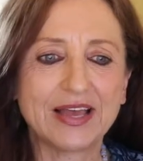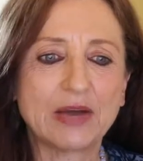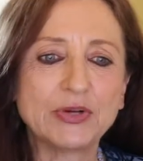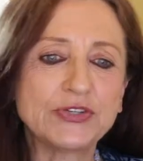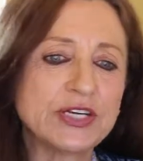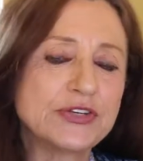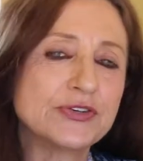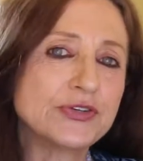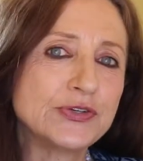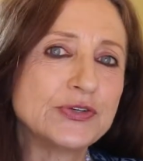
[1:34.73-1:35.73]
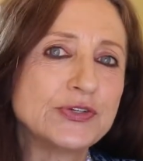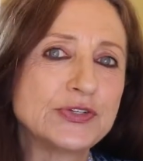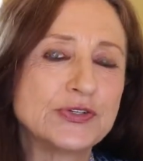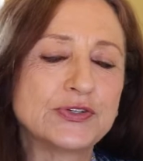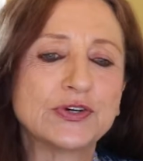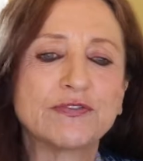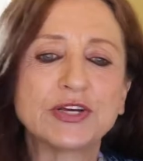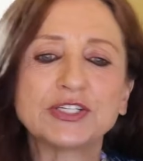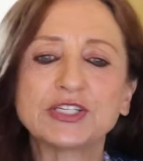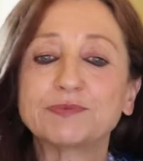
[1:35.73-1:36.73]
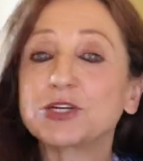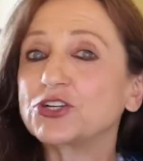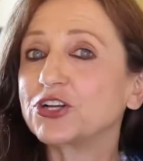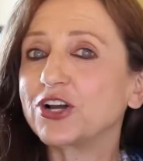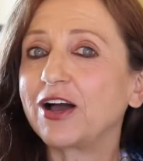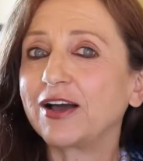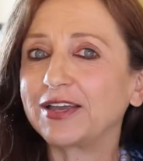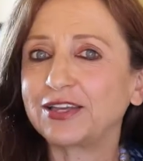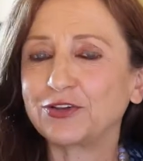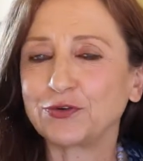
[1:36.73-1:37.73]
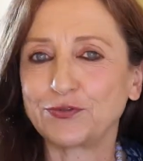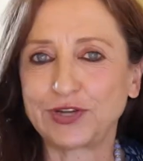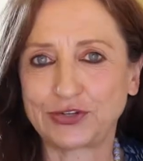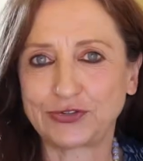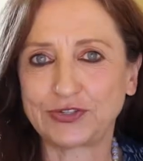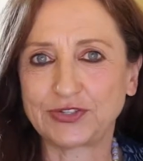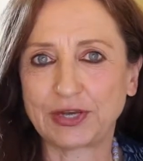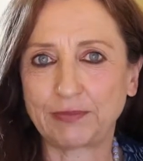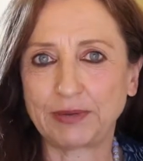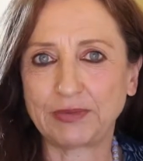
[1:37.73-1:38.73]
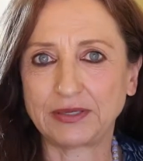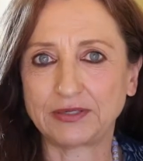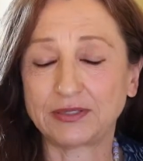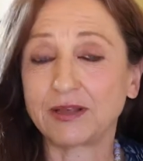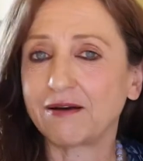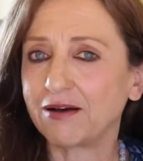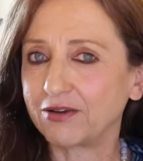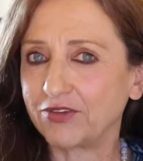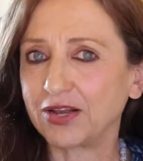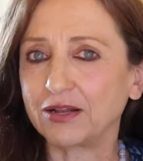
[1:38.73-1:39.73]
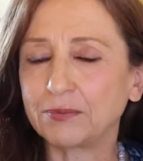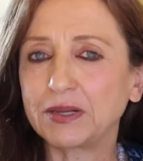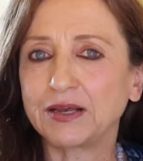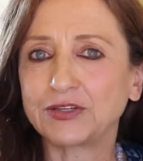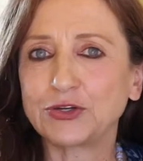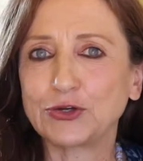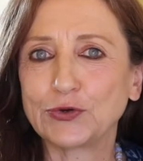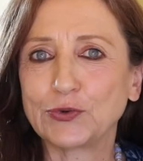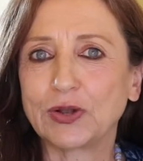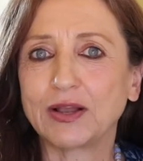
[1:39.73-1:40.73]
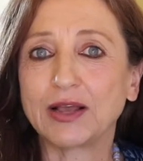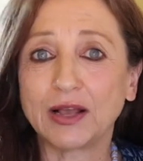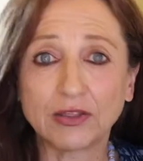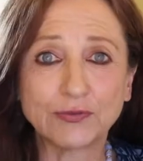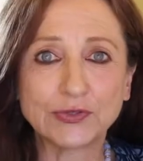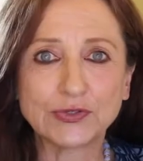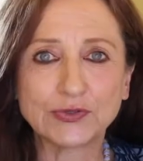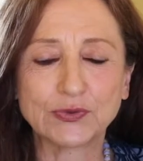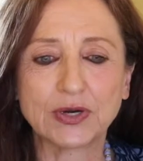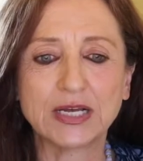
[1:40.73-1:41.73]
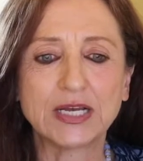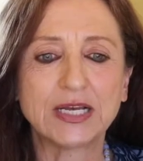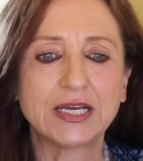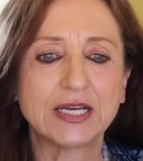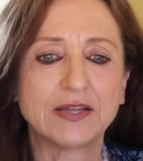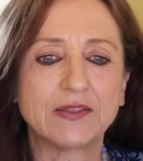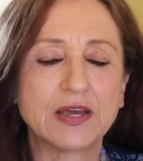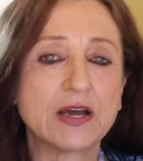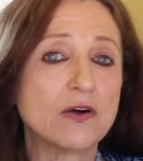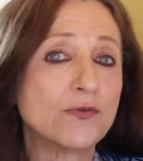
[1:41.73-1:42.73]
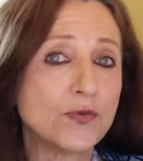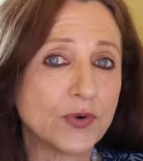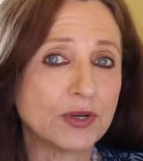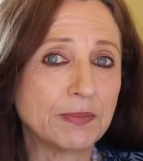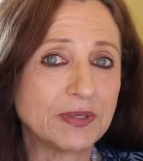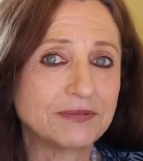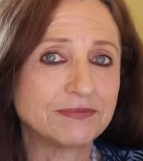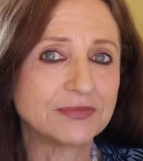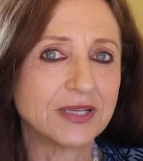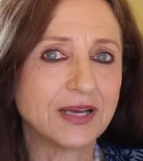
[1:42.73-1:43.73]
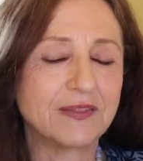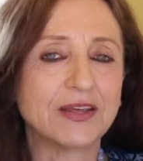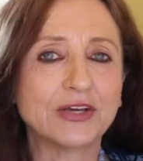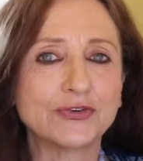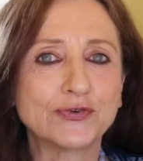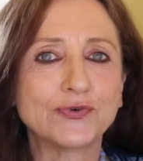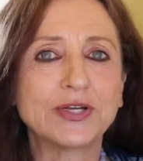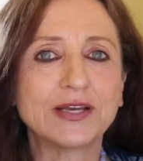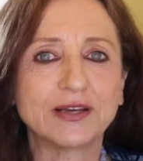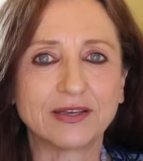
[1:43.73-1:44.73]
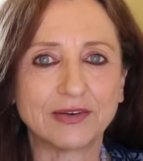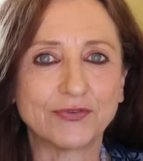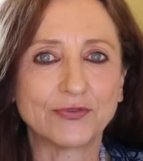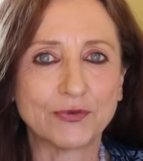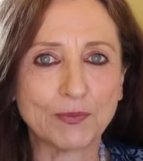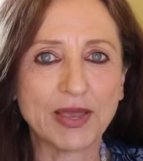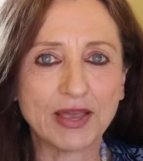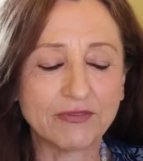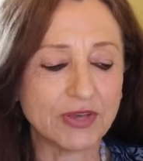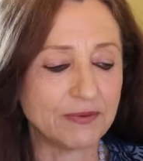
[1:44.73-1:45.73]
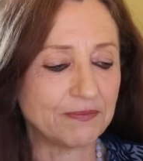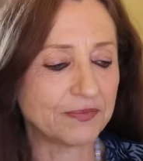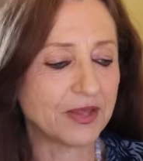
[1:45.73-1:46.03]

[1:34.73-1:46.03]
I want to introduce you to a very special kind of natural supplements. They are available at your local health food store. They are affordable and they are truly a gift from heaven.